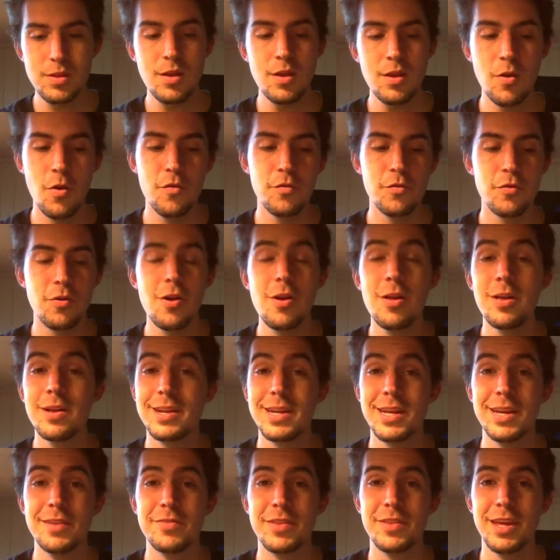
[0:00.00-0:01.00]
Overall, I'd
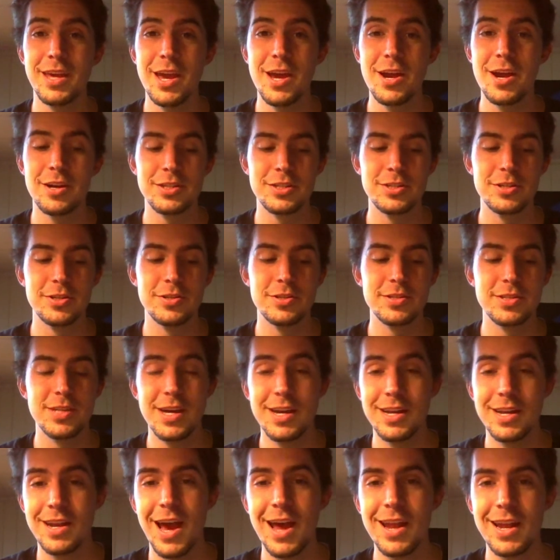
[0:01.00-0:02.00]
give the characters a
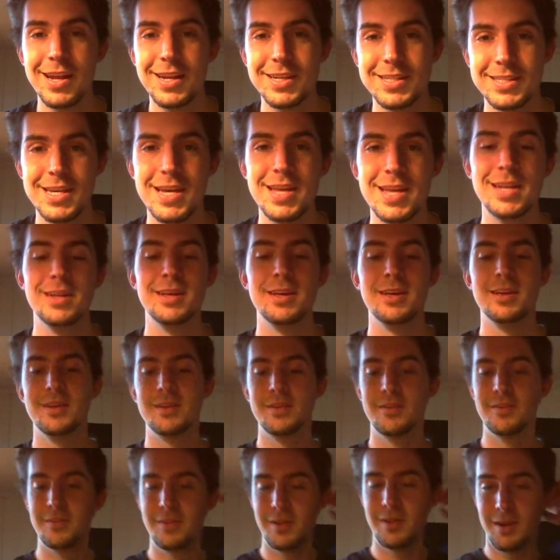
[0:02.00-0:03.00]
9 out of 10.
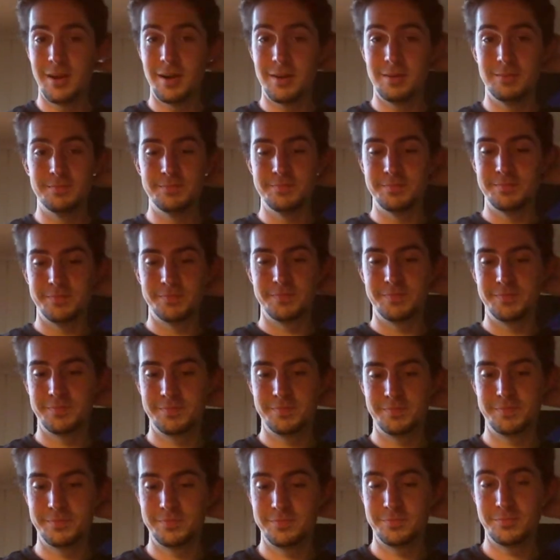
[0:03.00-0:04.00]

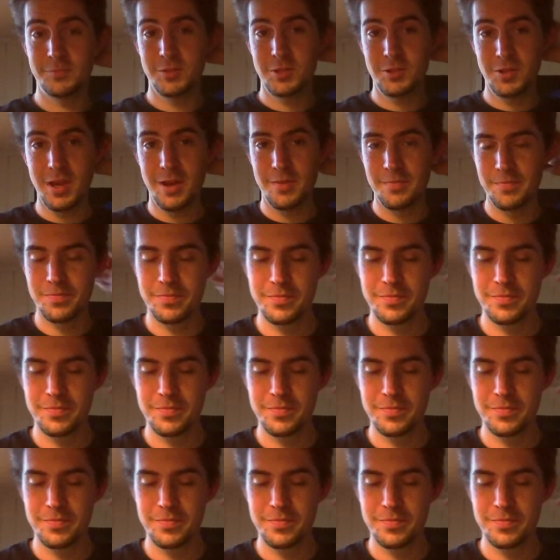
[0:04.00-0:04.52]
So yeah.